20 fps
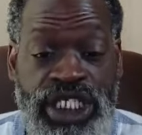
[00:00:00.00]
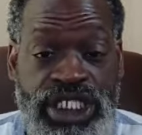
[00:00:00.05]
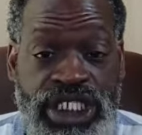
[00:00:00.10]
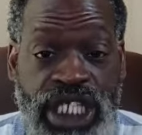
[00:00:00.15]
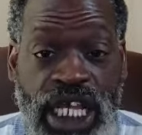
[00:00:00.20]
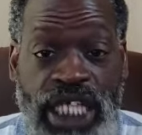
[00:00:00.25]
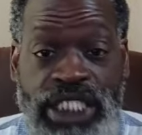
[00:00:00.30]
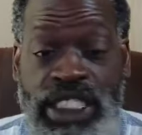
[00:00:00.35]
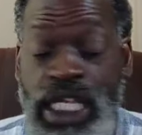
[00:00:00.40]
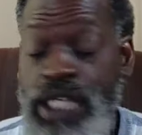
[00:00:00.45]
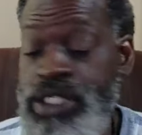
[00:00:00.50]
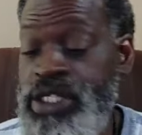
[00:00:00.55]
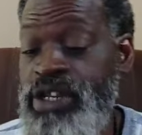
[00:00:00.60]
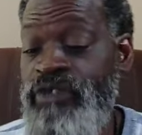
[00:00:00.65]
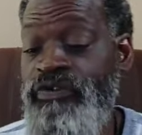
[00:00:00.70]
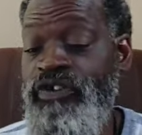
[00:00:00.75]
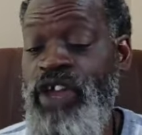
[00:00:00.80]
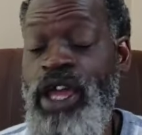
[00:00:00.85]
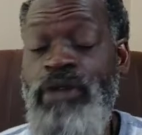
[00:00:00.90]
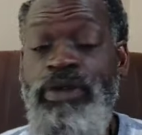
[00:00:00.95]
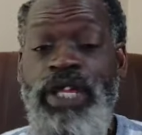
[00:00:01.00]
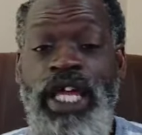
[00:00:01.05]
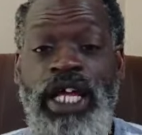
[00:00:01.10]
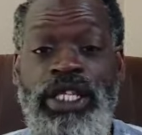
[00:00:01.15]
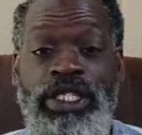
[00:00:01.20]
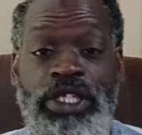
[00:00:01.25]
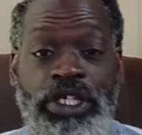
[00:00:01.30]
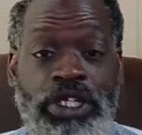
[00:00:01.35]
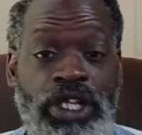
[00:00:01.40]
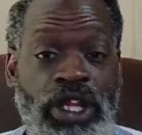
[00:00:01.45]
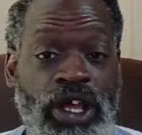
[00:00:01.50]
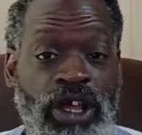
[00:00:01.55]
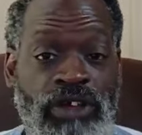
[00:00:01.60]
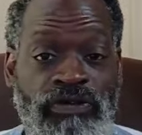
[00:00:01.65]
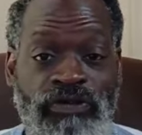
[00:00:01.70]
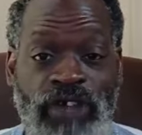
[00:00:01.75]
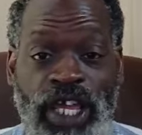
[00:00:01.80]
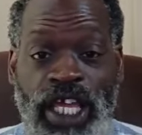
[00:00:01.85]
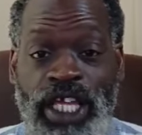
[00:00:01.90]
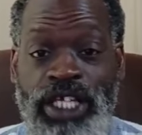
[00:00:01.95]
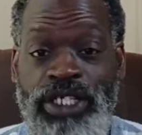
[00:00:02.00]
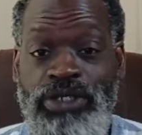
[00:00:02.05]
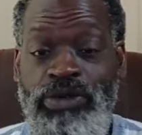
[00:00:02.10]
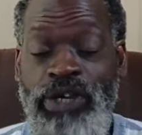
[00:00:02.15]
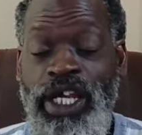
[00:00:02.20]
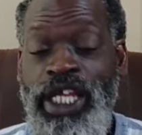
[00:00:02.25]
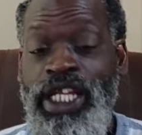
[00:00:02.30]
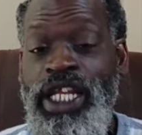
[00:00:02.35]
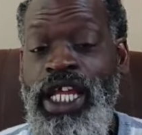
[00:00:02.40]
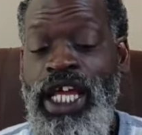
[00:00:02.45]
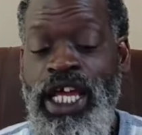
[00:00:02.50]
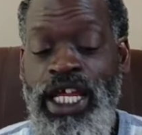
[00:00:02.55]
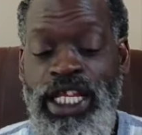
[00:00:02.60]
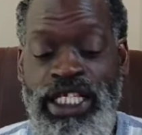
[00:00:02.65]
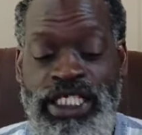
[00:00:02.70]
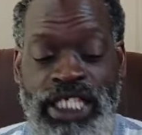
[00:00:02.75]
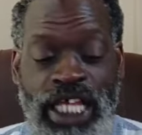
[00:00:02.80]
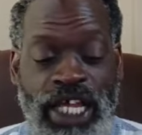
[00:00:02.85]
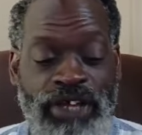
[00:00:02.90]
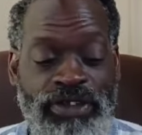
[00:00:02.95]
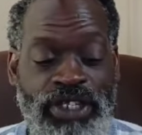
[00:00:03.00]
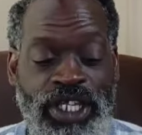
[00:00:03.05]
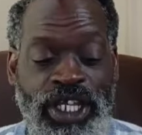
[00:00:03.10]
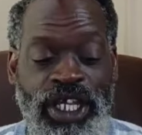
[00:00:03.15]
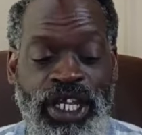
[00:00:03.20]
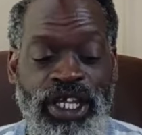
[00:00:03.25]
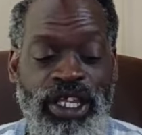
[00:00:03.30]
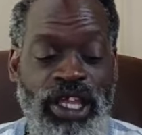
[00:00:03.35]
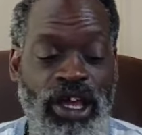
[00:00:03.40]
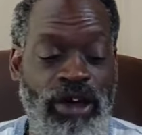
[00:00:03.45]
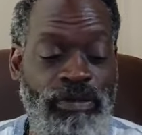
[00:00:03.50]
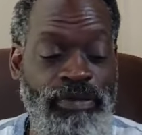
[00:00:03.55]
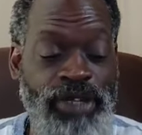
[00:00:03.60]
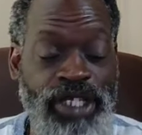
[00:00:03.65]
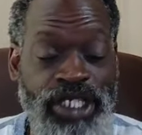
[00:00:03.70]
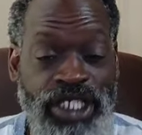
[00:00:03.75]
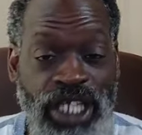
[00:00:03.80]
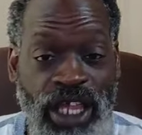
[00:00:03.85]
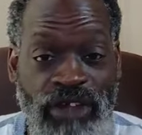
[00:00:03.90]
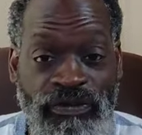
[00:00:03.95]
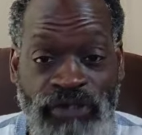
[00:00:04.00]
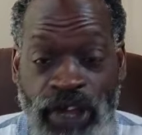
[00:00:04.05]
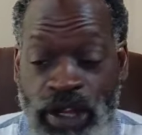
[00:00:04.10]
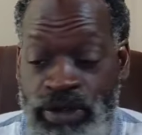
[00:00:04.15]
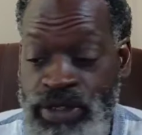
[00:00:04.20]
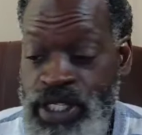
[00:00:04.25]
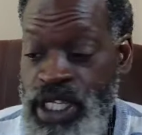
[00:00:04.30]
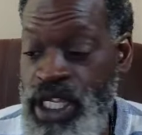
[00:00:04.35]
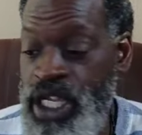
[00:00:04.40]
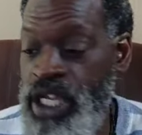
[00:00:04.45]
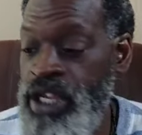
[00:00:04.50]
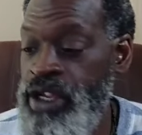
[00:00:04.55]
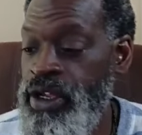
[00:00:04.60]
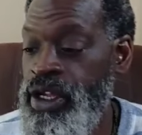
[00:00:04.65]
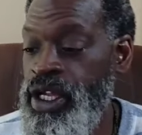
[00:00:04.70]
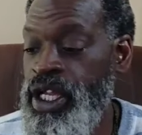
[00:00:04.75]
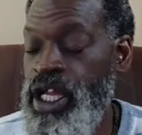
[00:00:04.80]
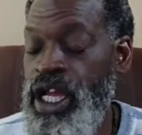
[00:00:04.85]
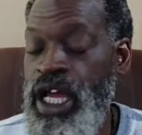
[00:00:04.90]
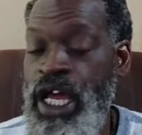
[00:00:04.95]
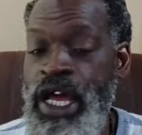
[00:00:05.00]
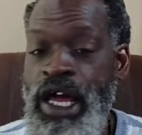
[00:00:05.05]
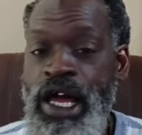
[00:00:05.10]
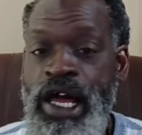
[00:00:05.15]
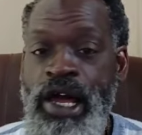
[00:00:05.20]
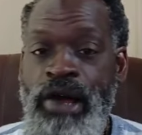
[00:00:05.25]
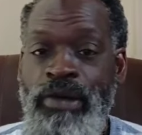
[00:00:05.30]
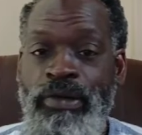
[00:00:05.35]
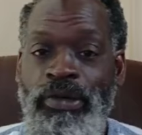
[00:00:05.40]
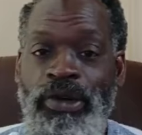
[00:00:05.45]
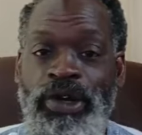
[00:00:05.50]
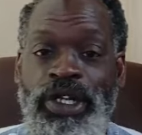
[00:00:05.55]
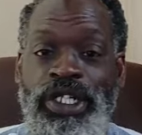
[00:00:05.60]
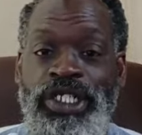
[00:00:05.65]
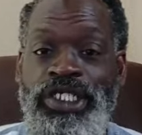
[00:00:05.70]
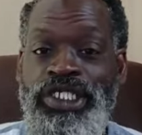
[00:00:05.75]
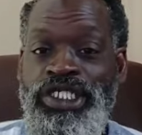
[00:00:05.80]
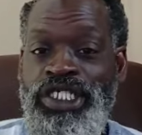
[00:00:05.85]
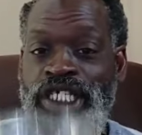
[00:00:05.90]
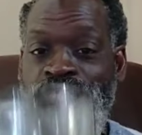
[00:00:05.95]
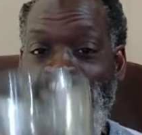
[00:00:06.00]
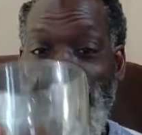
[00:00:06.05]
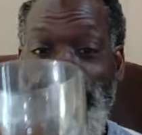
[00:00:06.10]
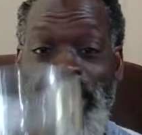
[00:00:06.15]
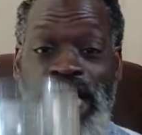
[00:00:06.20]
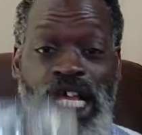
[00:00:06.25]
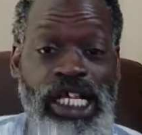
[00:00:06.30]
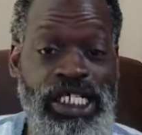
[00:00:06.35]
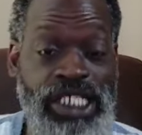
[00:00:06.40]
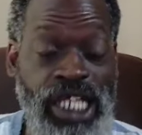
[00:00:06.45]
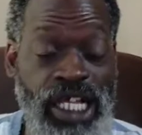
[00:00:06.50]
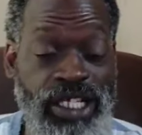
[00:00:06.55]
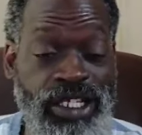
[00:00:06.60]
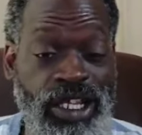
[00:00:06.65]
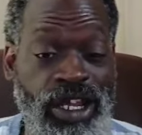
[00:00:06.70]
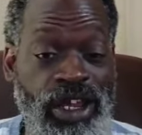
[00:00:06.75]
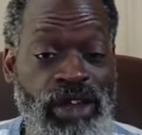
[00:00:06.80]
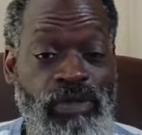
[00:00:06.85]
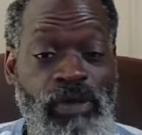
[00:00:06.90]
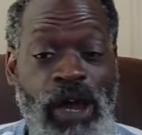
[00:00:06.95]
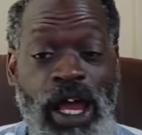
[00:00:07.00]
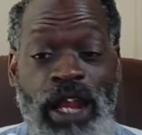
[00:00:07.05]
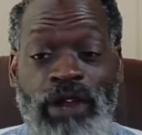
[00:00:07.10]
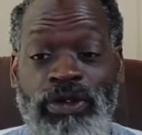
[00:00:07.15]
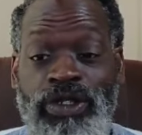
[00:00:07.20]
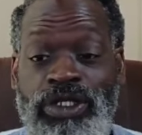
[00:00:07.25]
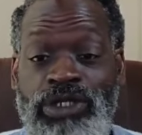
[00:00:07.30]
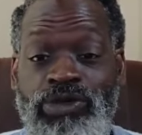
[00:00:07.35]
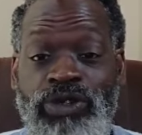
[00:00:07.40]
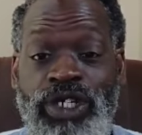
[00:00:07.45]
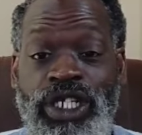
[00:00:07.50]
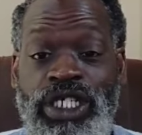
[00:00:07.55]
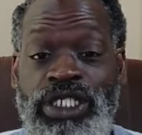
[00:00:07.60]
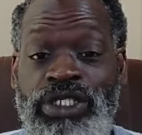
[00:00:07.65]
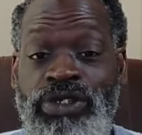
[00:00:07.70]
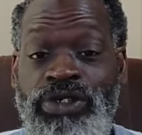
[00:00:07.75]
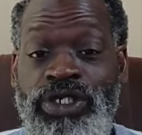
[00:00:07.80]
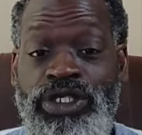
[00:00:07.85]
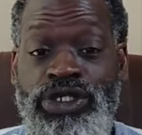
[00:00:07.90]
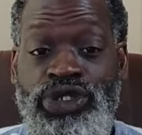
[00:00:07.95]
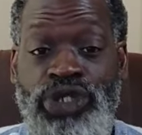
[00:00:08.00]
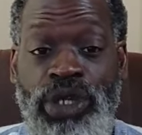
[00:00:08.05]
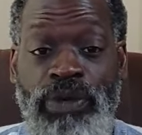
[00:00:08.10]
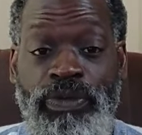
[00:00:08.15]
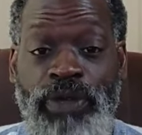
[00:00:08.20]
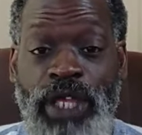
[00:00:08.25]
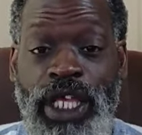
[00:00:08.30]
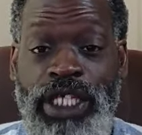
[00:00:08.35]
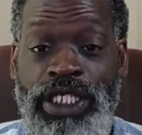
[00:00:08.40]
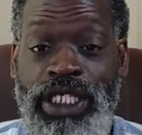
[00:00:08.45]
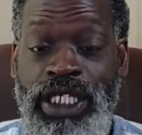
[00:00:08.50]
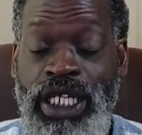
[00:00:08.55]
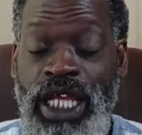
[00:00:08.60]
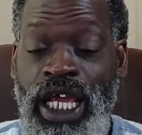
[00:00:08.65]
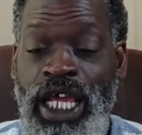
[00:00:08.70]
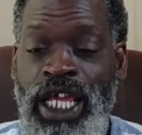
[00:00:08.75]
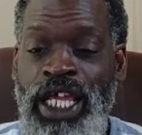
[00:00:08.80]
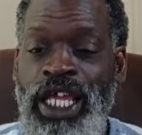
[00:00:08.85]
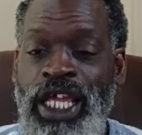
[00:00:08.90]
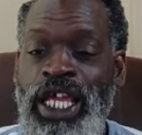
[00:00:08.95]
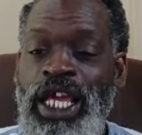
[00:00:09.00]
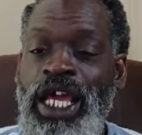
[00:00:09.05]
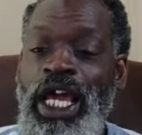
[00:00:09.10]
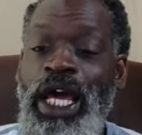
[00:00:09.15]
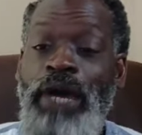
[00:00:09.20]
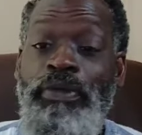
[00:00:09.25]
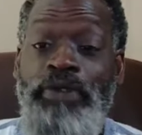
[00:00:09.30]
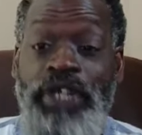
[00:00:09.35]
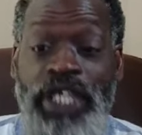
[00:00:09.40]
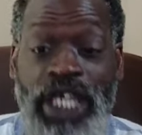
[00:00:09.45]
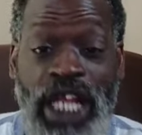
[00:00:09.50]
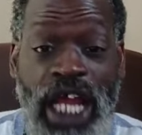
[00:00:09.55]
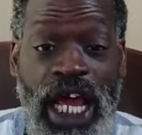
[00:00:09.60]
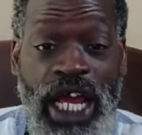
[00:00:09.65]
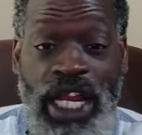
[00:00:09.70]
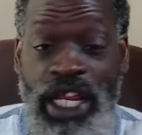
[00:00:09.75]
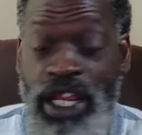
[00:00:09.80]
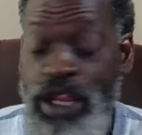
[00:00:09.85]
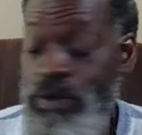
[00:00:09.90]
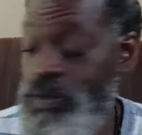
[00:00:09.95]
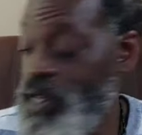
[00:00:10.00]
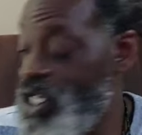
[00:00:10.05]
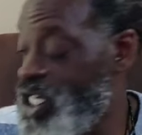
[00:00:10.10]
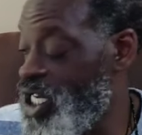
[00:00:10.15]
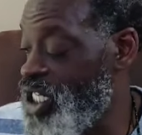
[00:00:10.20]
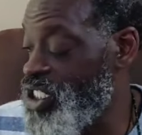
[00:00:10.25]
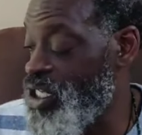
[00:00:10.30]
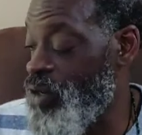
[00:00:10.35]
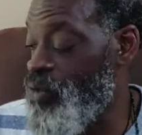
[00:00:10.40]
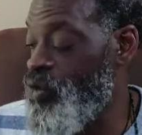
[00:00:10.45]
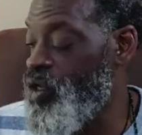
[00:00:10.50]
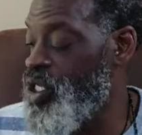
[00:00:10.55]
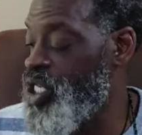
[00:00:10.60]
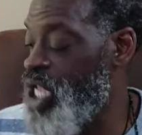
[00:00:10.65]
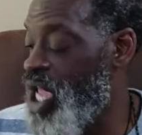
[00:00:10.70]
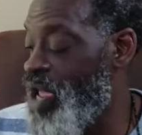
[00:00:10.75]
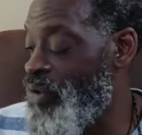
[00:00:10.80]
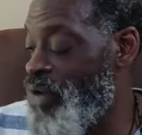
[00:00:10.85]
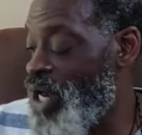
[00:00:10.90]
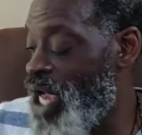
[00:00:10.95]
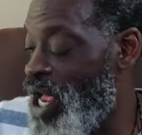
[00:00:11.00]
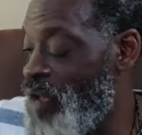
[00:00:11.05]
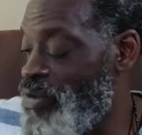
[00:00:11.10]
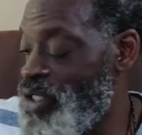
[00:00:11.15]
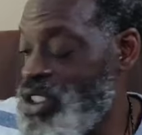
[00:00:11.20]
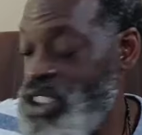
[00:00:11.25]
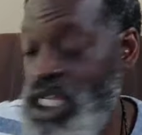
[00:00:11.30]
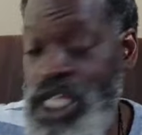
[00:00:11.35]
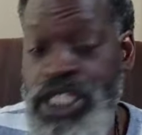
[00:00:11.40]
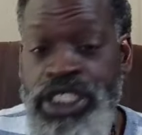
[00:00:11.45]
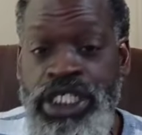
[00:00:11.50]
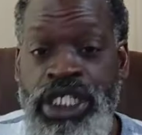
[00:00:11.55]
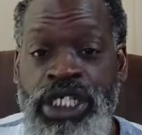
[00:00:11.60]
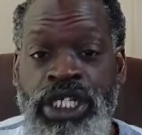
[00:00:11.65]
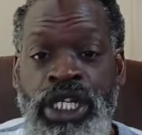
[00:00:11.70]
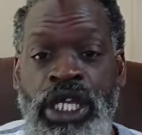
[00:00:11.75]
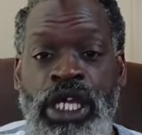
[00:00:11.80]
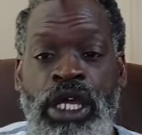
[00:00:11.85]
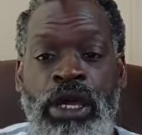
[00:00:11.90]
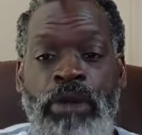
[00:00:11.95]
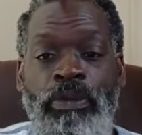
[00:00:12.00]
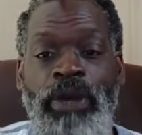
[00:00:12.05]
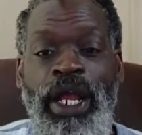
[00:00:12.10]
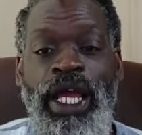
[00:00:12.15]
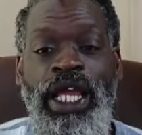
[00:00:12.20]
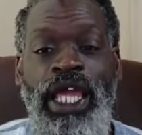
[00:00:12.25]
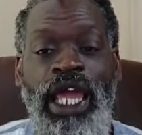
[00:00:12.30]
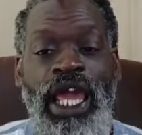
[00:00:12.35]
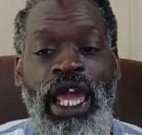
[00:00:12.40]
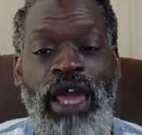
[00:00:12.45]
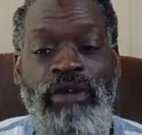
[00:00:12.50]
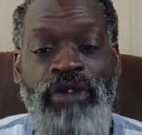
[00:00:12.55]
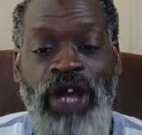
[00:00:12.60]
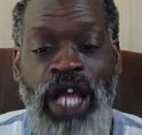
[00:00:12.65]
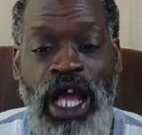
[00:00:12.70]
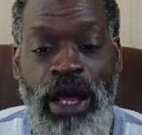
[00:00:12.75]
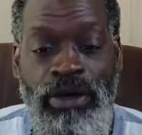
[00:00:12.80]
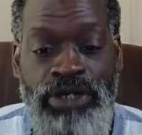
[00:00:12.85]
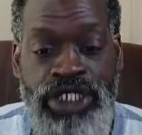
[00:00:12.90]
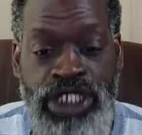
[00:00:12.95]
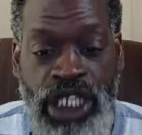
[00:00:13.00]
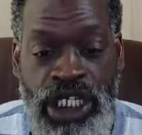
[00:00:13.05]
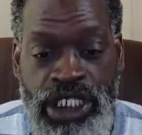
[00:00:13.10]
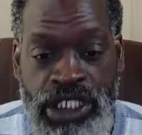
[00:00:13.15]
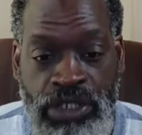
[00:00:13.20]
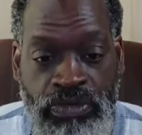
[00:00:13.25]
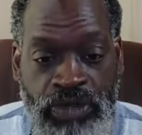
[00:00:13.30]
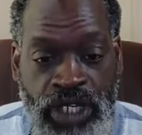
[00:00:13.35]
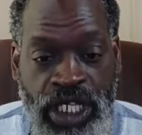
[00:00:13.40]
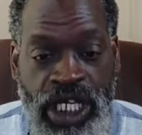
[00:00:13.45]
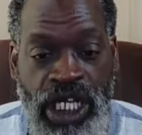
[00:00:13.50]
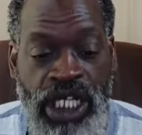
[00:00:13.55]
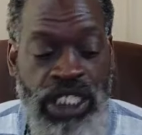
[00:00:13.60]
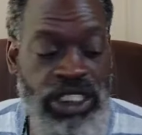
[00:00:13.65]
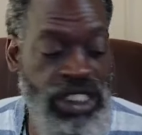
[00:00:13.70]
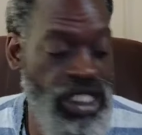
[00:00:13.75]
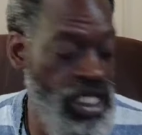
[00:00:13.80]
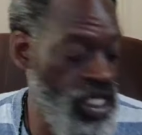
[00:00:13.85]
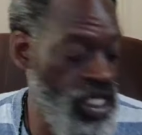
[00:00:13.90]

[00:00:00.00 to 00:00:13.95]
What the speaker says: shots out to the family out there in Las Vegas right now that's out there. Y'all be safe out there. I want to send shots out to everybody that was with us on the trip yesterday. I'm going to get out of here because I wanted to have a conversation, but I can't have a conversation because